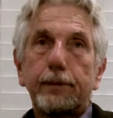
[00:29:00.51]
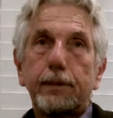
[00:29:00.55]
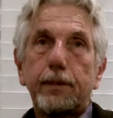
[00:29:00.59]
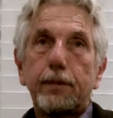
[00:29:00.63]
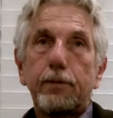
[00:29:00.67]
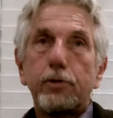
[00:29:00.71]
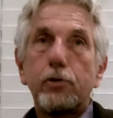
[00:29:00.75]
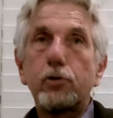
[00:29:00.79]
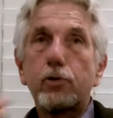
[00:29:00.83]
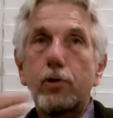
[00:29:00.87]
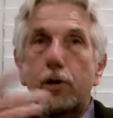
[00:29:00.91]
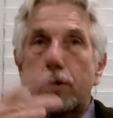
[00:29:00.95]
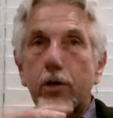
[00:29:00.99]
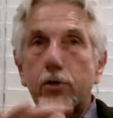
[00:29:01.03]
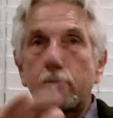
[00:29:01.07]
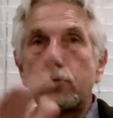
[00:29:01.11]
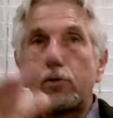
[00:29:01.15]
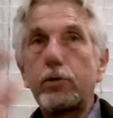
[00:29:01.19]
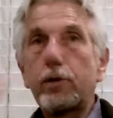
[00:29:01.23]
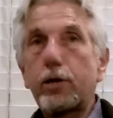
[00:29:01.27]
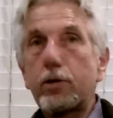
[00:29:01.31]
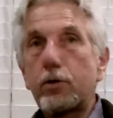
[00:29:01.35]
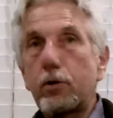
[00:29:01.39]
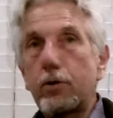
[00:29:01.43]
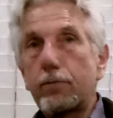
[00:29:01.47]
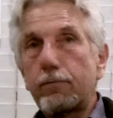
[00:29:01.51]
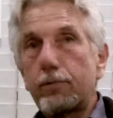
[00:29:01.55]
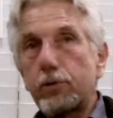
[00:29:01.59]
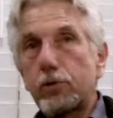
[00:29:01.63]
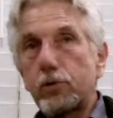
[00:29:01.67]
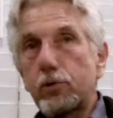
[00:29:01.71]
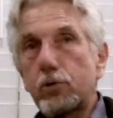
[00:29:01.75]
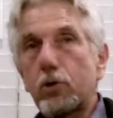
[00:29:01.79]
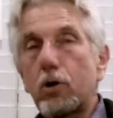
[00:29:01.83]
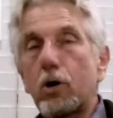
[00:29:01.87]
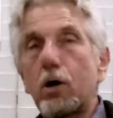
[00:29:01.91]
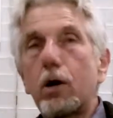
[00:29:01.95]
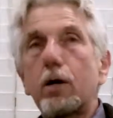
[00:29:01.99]
This because you then you have the
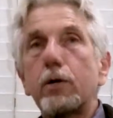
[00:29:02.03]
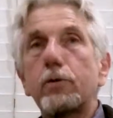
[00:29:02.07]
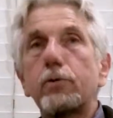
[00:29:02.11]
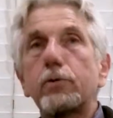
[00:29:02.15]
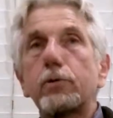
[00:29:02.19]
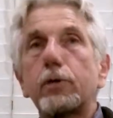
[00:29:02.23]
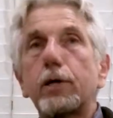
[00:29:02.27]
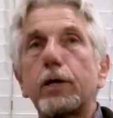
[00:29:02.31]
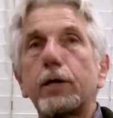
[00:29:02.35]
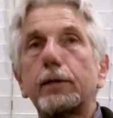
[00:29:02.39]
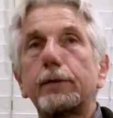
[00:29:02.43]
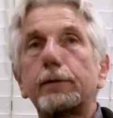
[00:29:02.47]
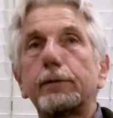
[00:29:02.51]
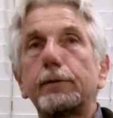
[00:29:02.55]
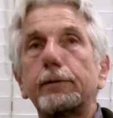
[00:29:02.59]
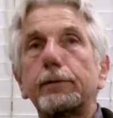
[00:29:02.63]
stars, huh?